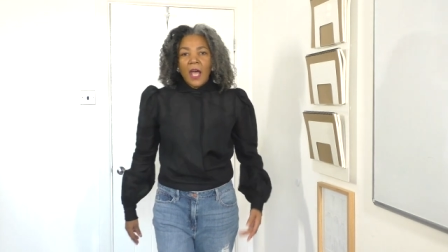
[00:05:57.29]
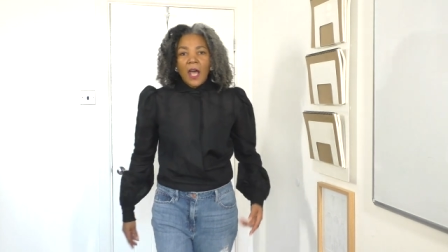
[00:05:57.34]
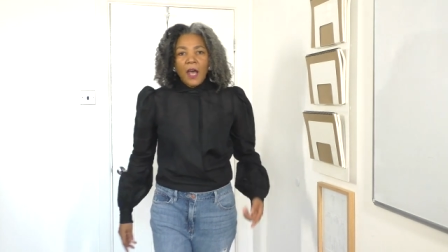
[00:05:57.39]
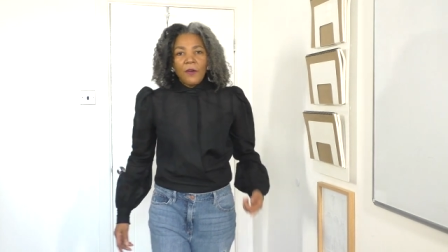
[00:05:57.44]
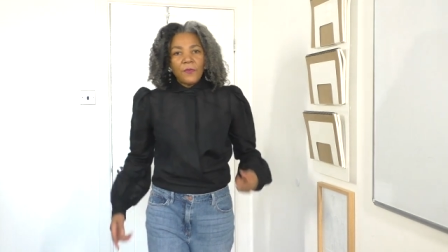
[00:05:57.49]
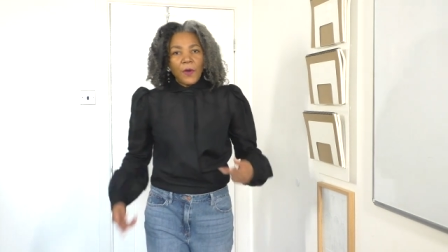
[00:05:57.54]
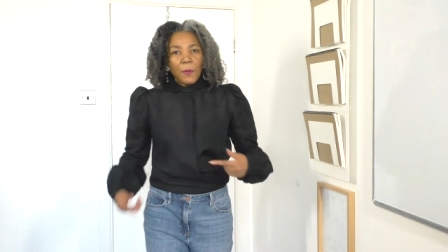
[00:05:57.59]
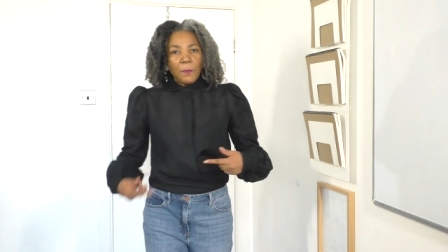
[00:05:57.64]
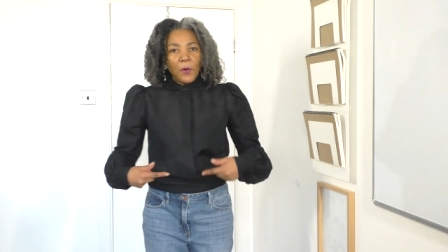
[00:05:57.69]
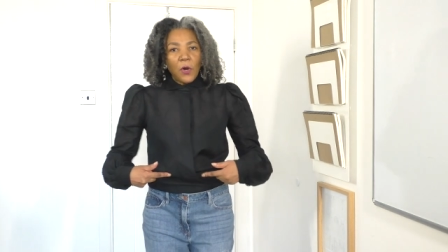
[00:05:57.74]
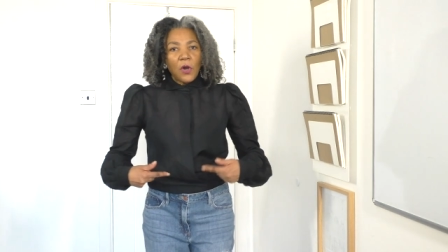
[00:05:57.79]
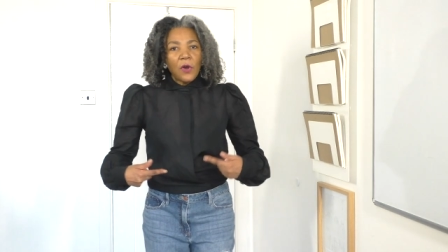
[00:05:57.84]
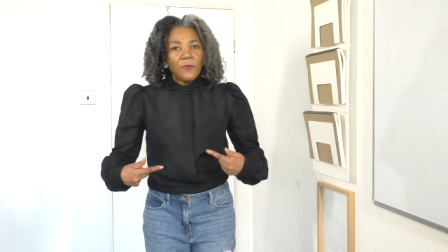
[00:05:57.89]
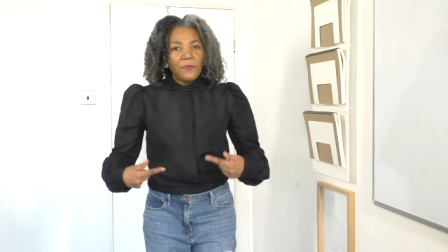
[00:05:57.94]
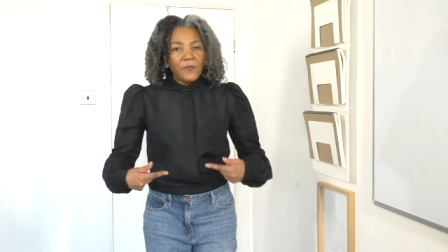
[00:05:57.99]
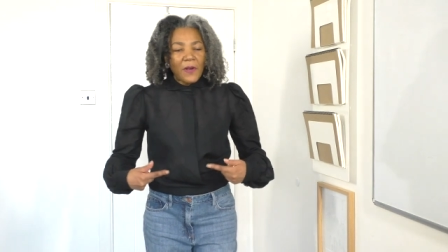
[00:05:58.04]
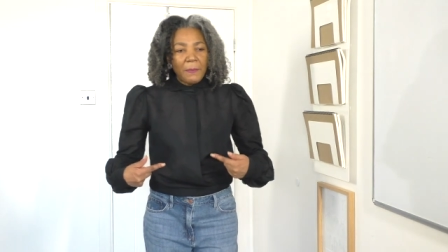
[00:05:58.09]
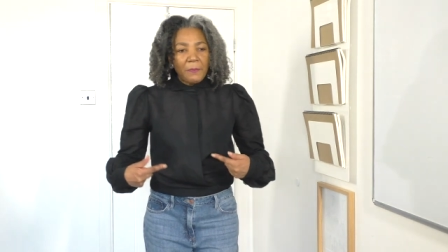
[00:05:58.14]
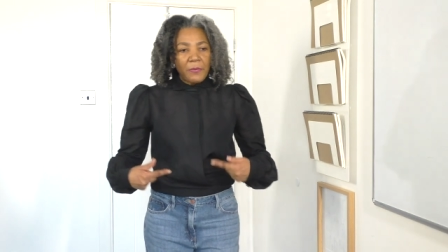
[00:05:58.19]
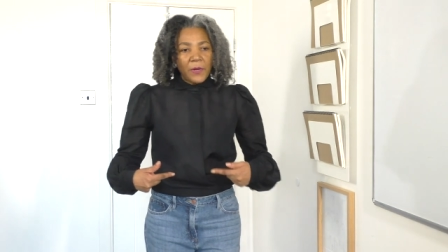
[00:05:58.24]
I've got more
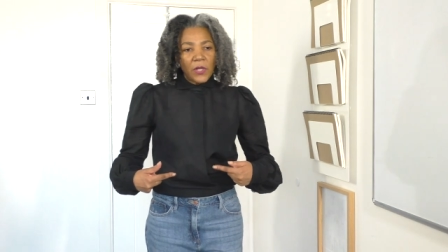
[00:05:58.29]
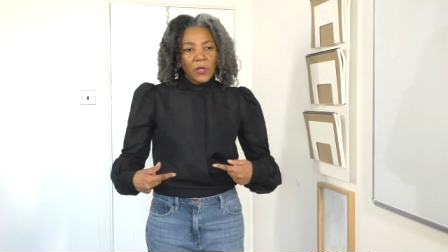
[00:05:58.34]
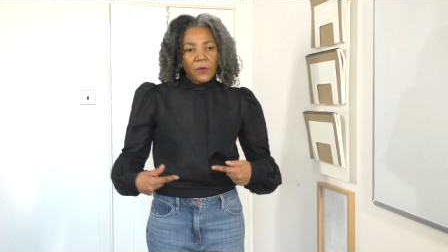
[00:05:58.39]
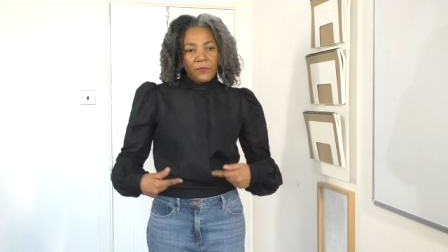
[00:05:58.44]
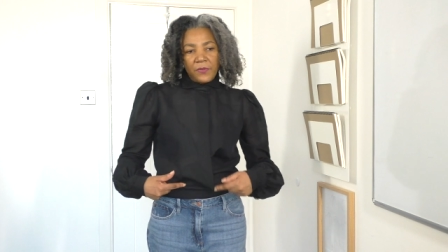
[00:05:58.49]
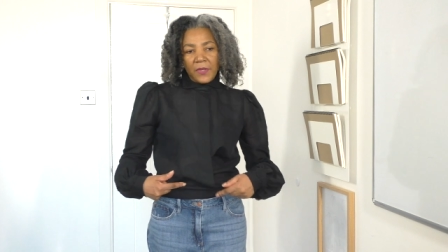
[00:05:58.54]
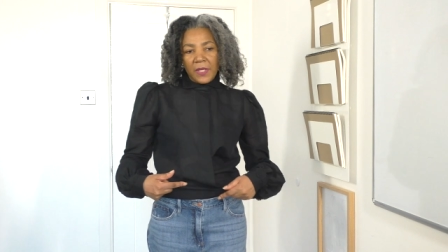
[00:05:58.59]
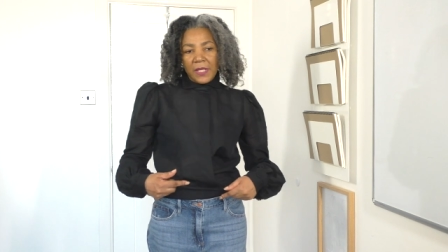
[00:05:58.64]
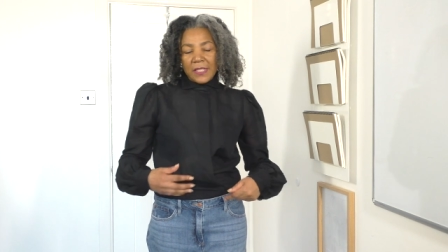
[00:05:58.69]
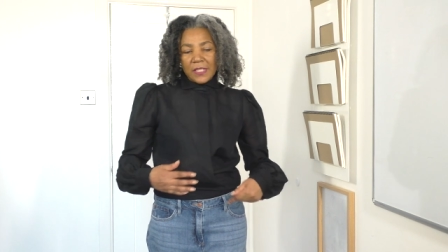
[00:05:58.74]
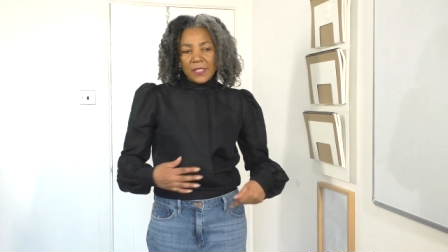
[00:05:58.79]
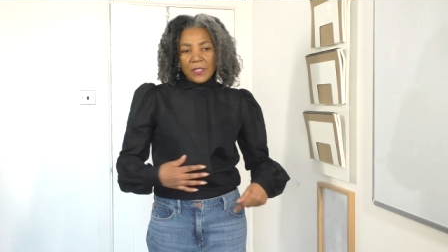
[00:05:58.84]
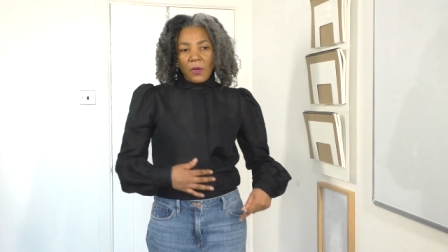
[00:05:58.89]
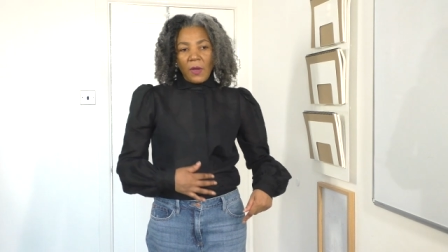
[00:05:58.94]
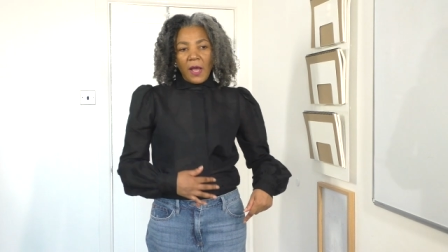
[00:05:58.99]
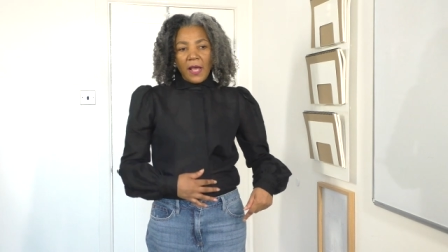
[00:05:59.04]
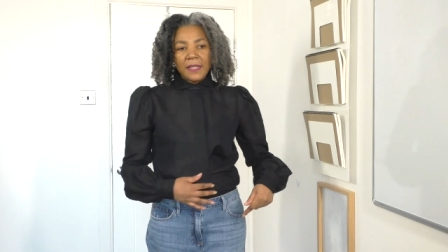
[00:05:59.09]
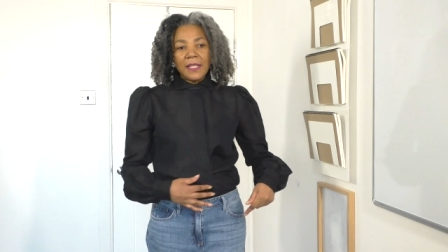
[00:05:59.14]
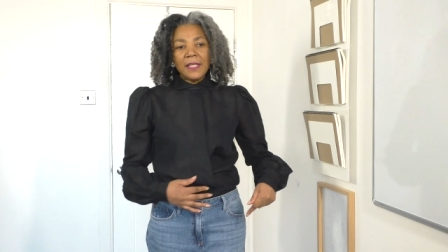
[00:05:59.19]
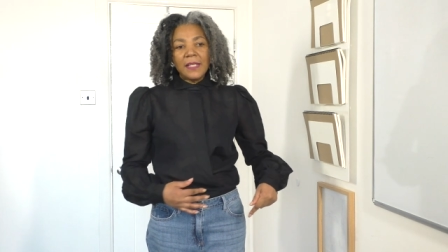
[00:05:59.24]
fabric of this, so
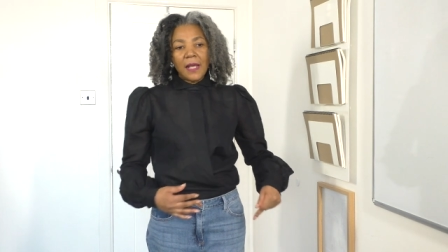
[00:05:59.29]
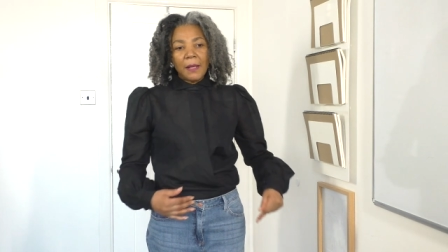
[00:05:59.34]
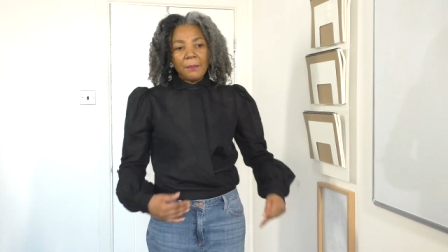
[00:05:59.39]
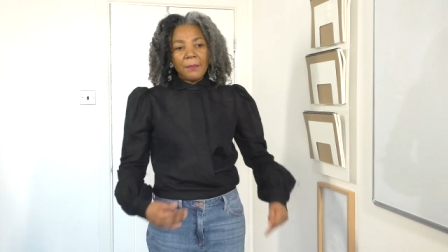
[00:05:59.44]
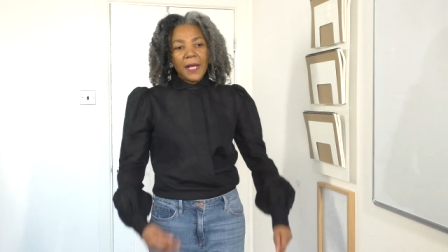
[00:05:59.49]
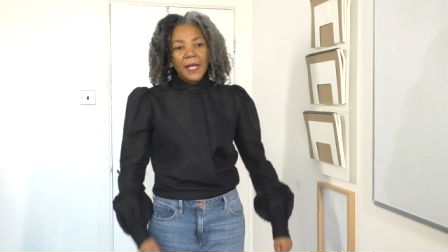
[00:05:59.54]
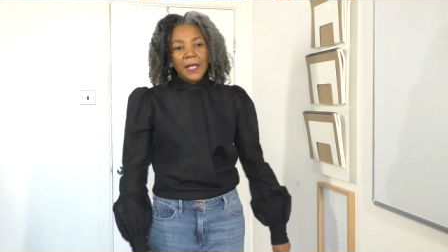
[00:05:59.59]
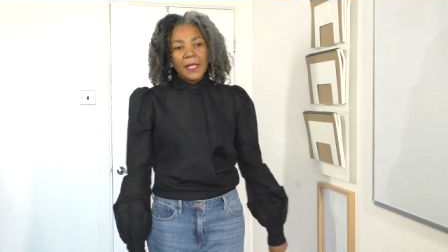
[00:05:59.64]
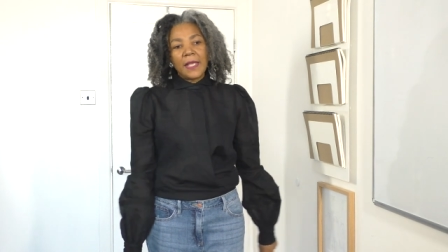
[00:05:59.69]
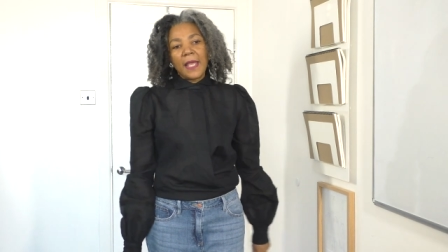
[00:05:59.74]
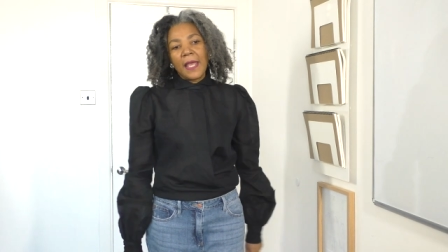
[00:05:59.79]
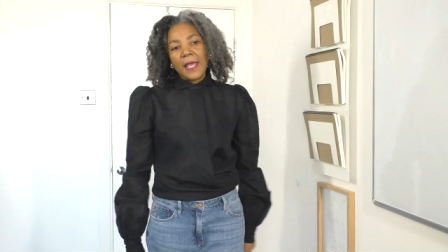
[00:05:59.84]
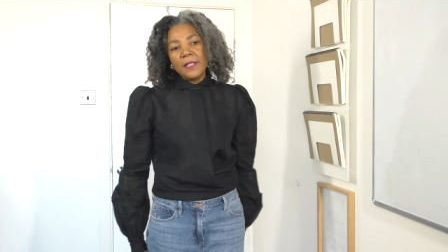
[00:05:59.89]
I think I might